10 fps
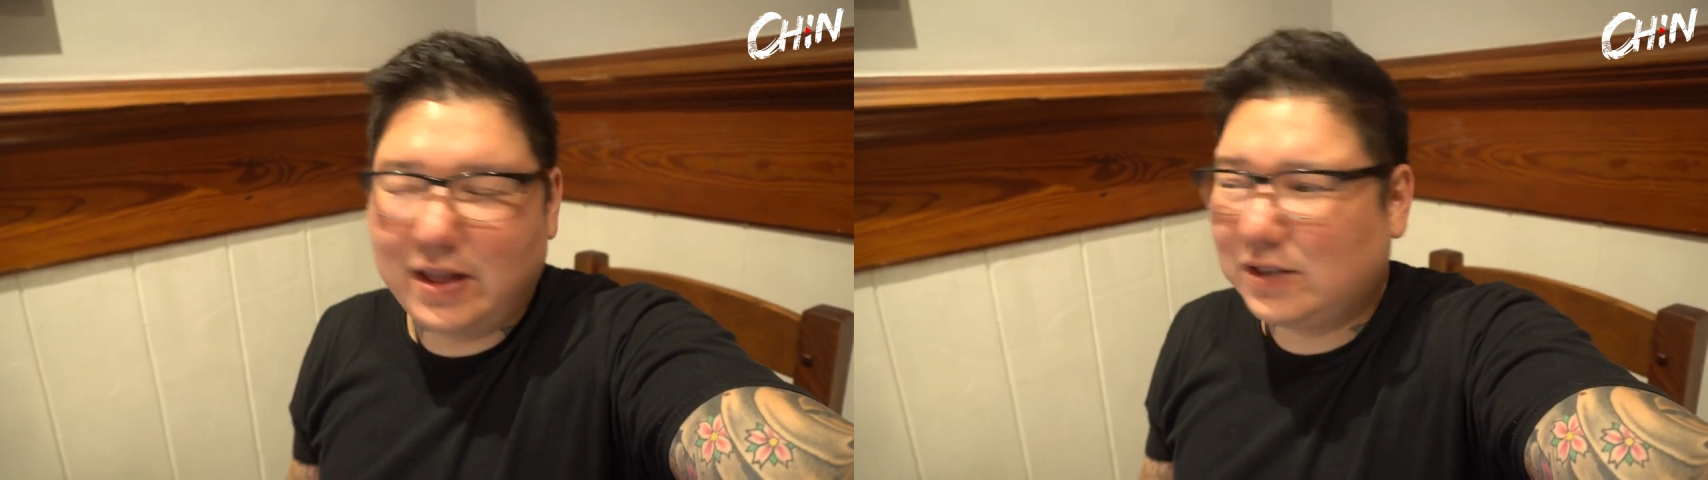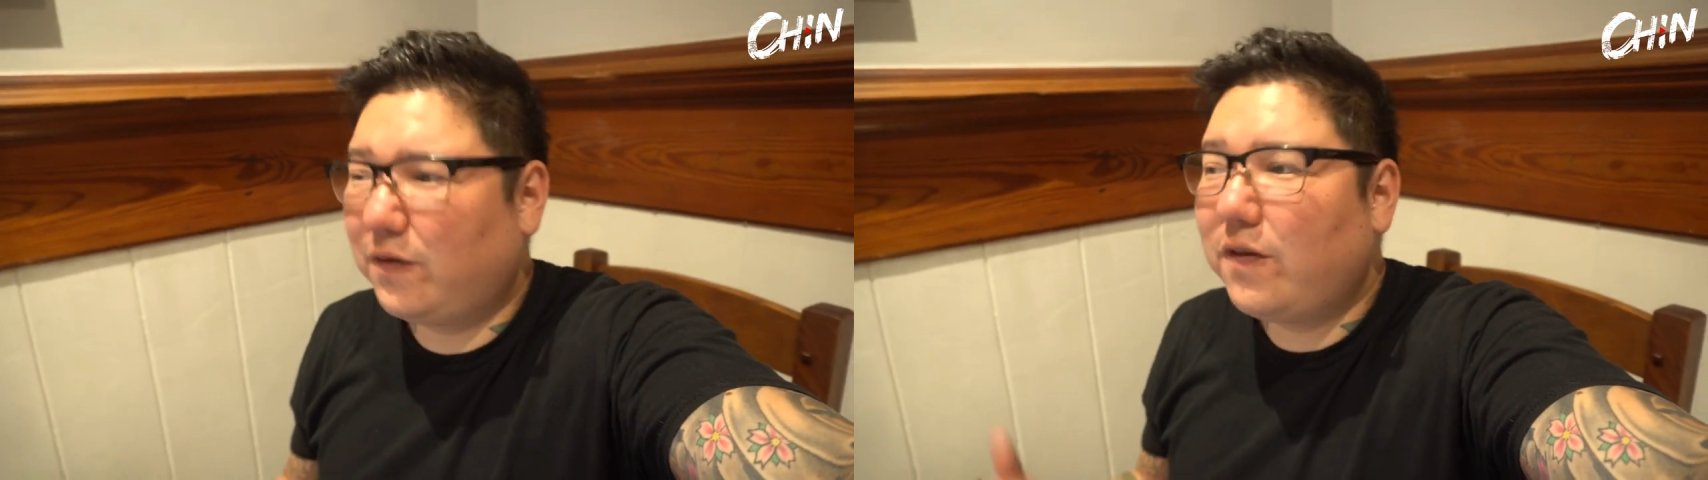
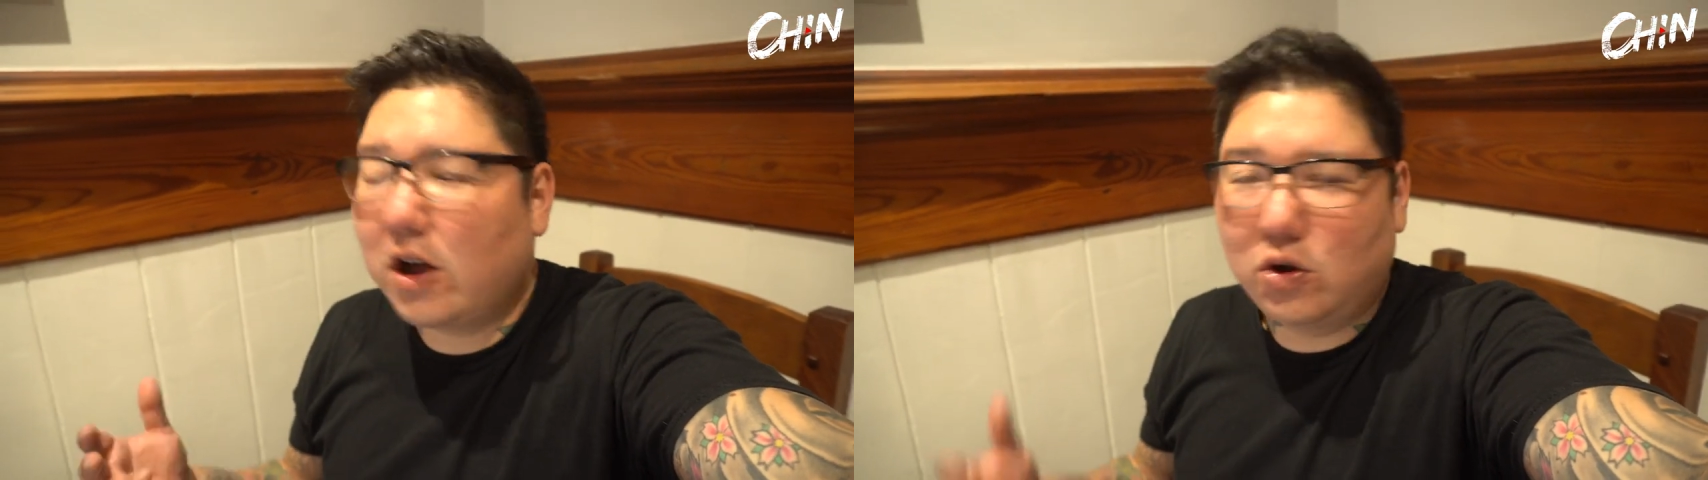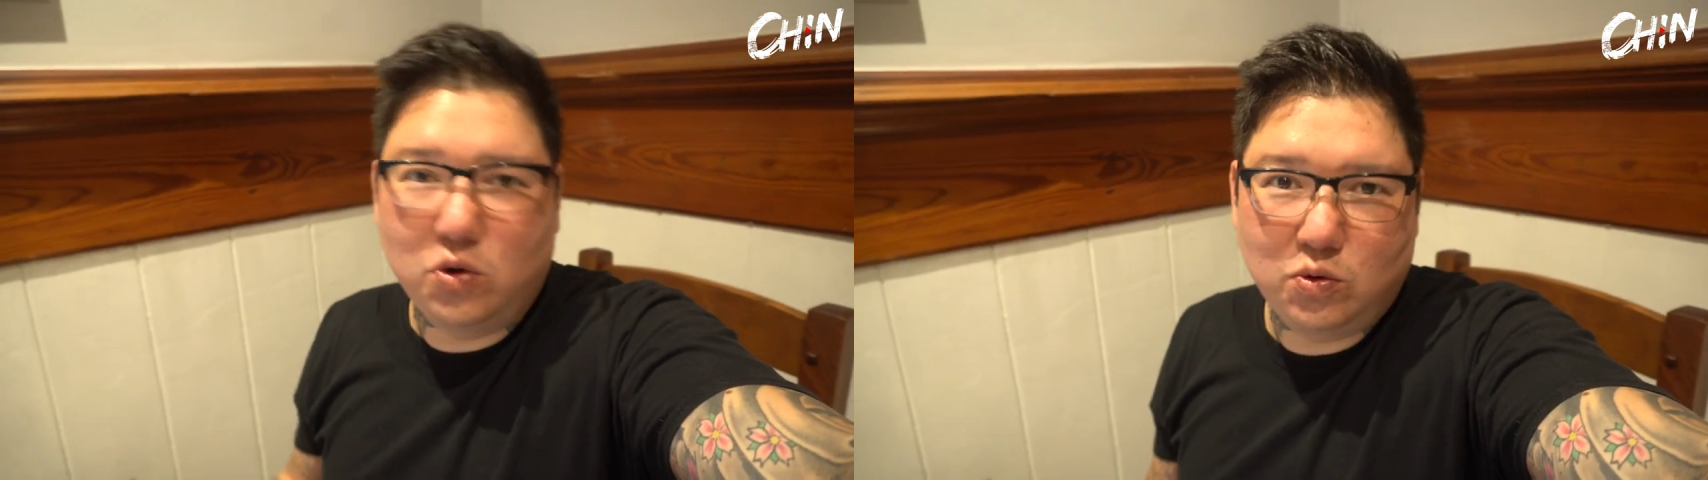That's
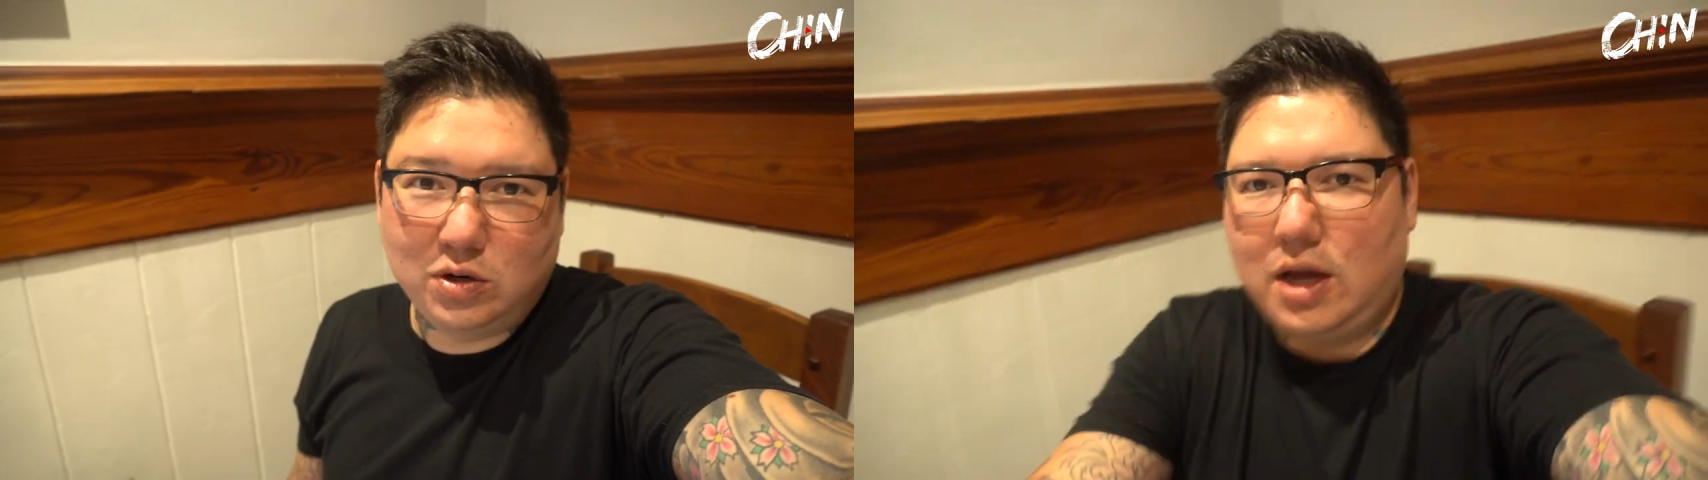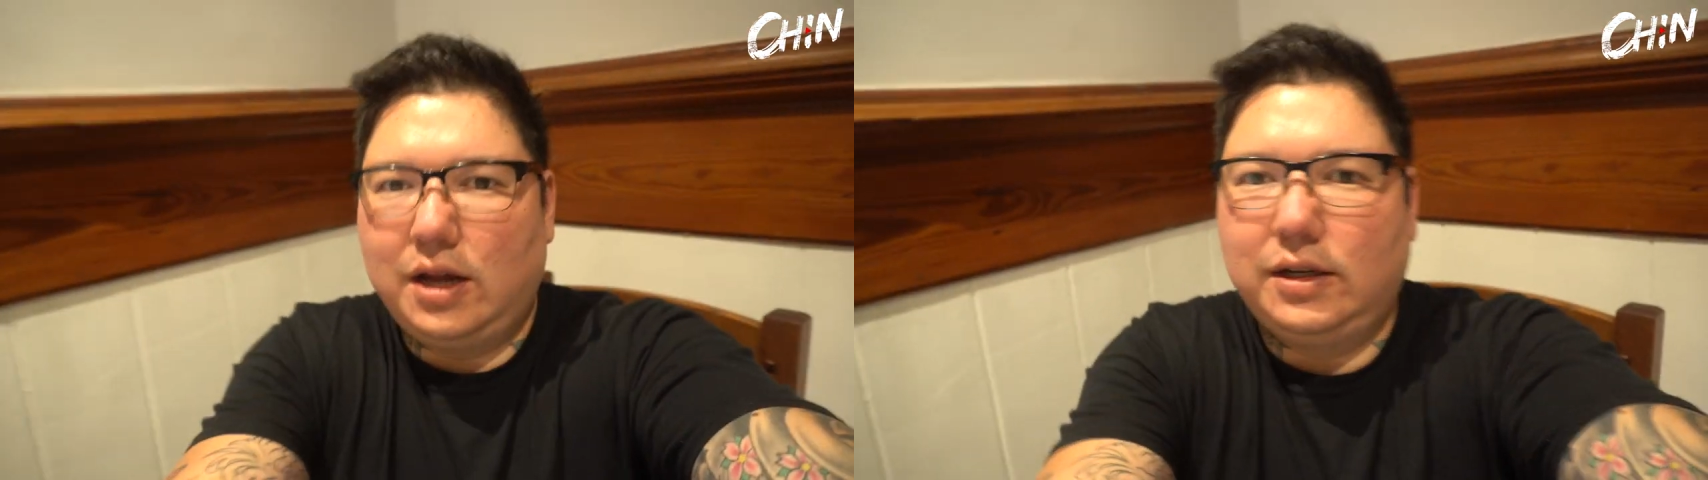fuck all.
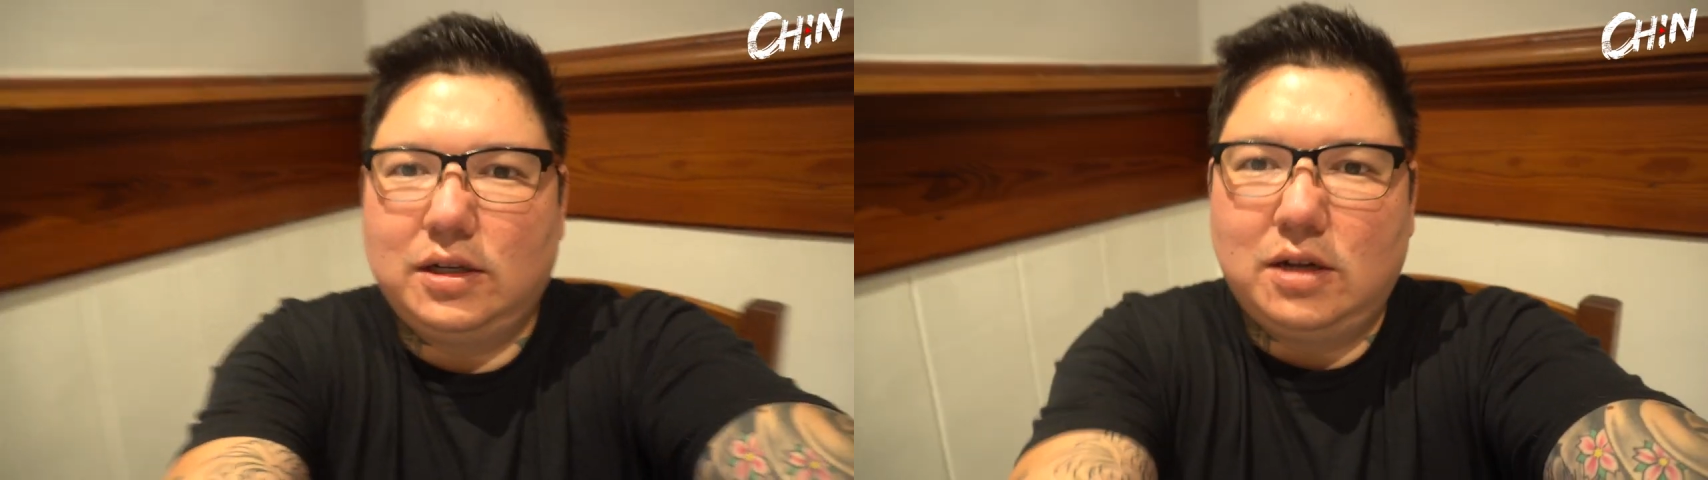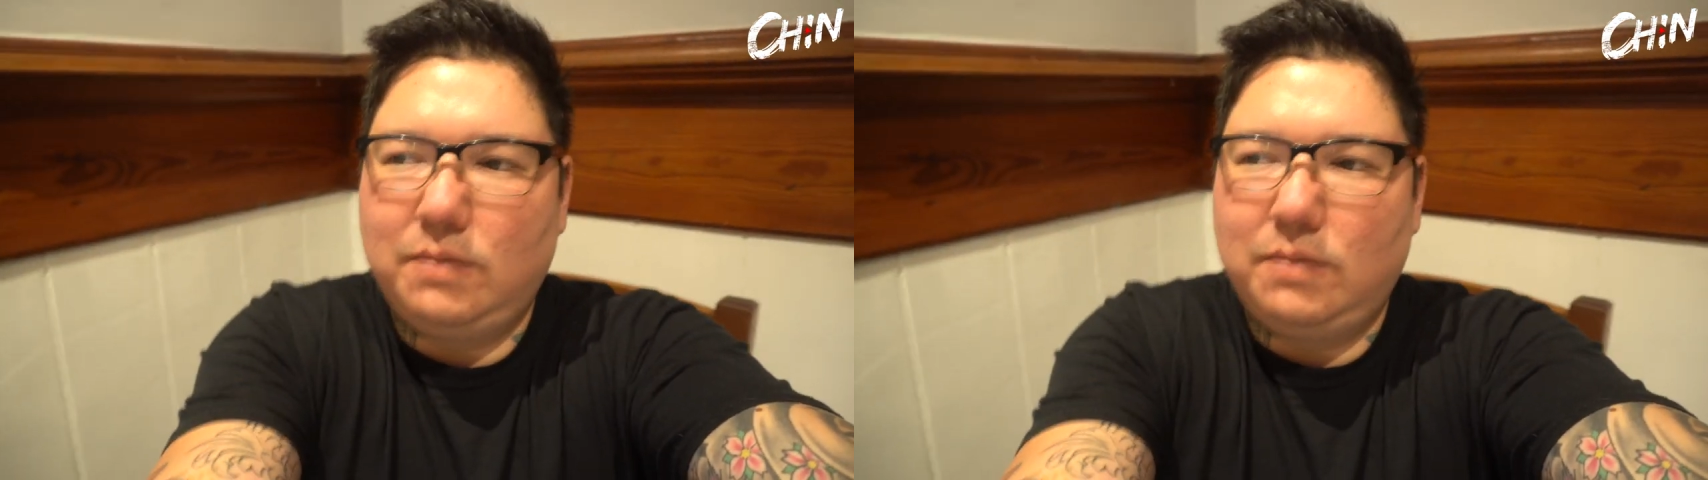And